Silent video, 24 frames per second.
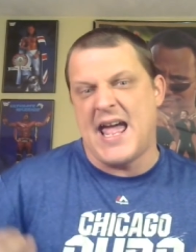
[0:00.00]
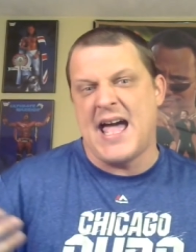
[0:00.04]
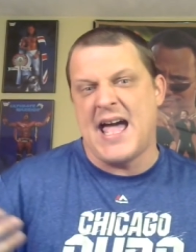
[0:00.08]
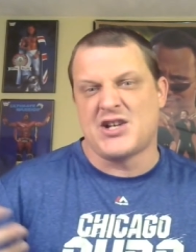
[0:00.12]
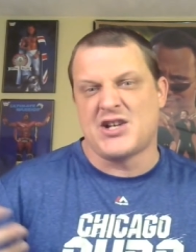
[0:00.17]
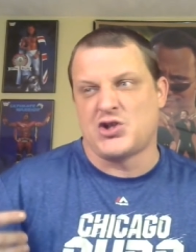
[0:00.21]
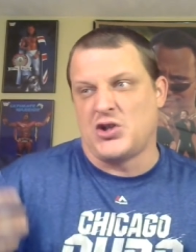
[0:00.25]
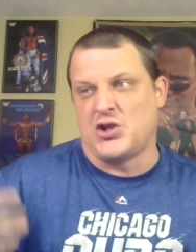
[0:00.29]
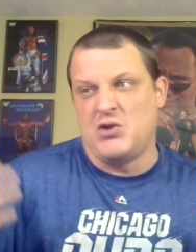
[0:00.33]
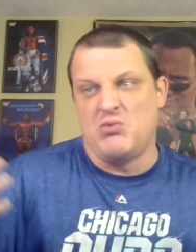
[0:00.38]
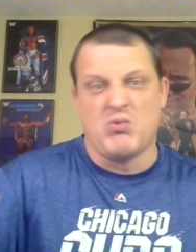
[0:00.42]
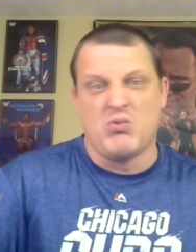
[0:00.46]

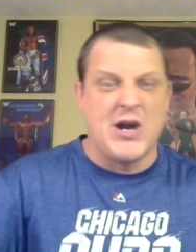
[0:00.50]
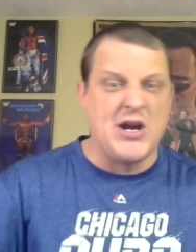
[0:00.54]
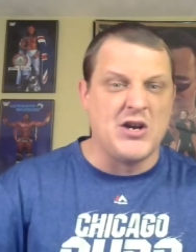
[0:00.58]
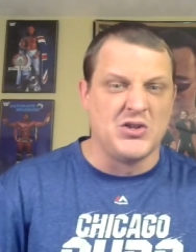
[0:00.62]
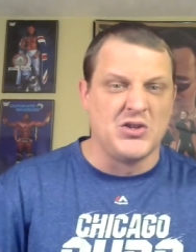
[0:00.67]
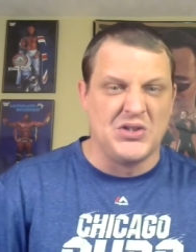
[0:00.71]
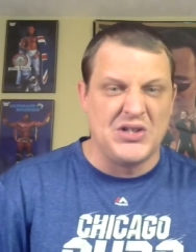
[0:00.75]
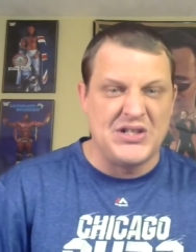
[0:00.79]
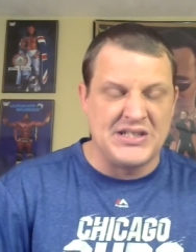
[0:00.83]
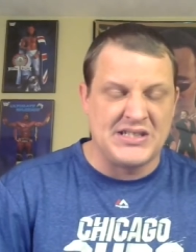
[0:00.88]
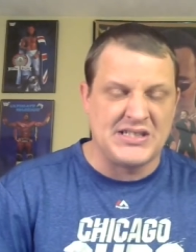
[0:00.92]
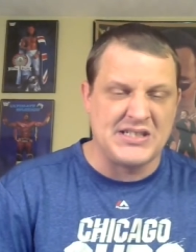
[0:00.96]
actually
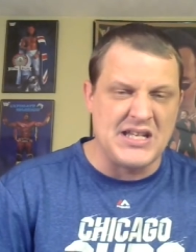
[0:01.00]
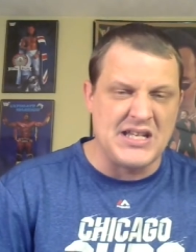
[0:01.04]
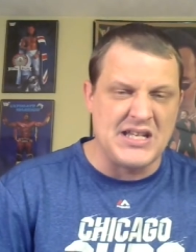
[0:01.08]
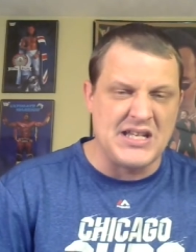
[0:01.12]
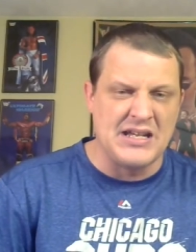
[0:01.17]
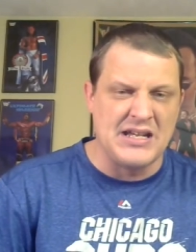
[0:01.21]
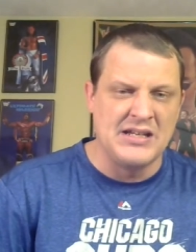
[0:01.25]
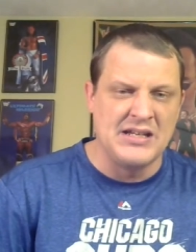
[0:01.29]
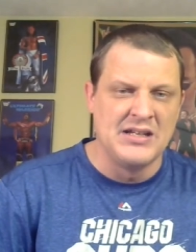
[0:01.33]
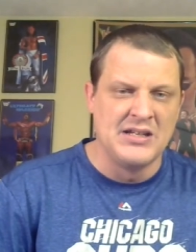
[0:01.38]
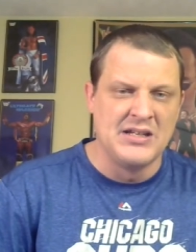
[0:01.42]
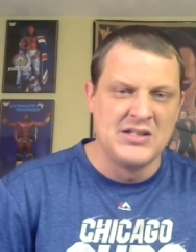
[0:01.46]
rarely
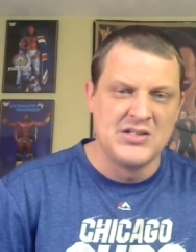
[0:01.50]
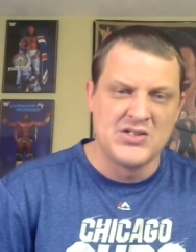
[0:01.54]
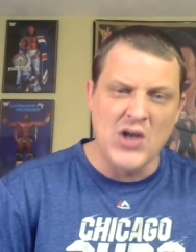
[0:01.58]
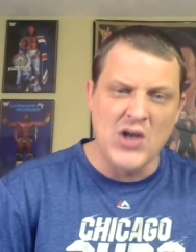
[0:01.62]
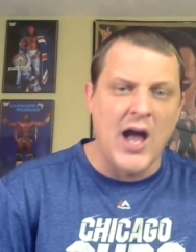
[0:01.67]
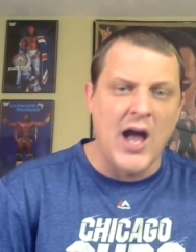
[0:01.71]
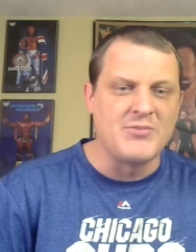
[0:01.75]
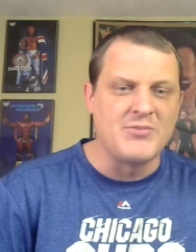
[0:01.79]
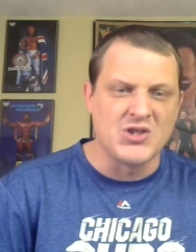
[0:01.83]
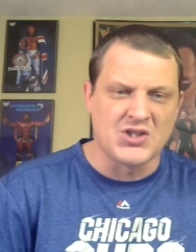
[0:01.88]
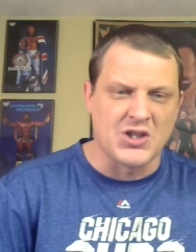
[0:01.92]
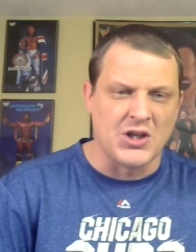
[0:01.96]
see, so
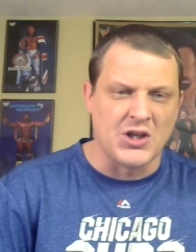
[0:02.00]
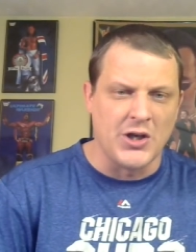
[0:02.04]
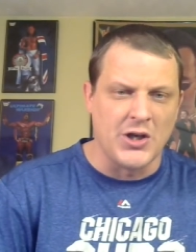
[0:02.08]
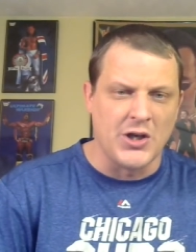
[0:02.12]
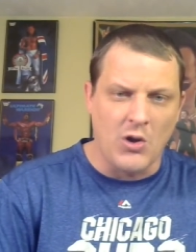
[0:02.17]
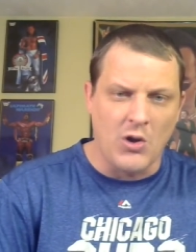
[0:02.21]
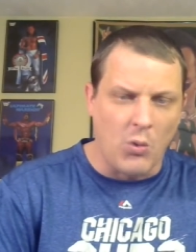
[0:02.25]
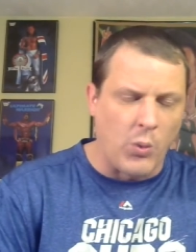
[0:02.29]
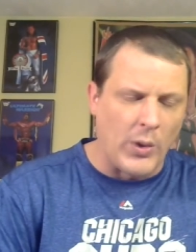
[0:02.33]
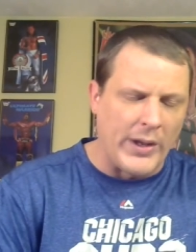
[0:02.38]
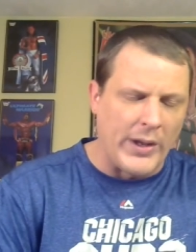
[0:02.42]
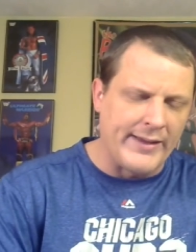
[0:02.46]
I'm just going to
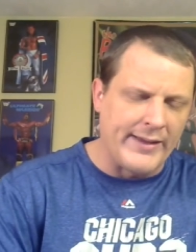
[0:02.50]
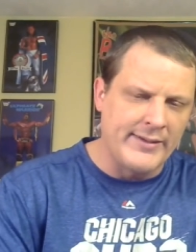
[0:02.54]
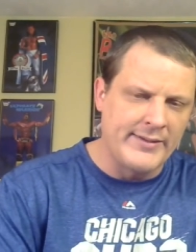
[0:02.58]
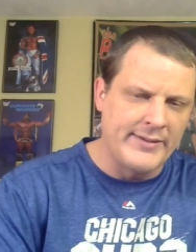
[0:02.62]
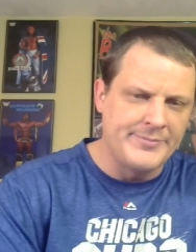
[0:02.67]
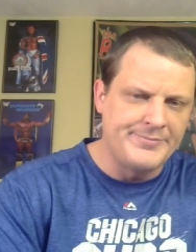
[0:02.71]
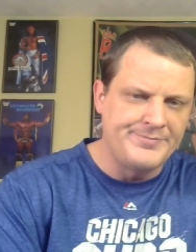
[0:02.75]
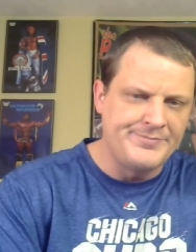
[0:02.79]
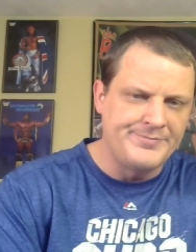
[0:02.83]
quit.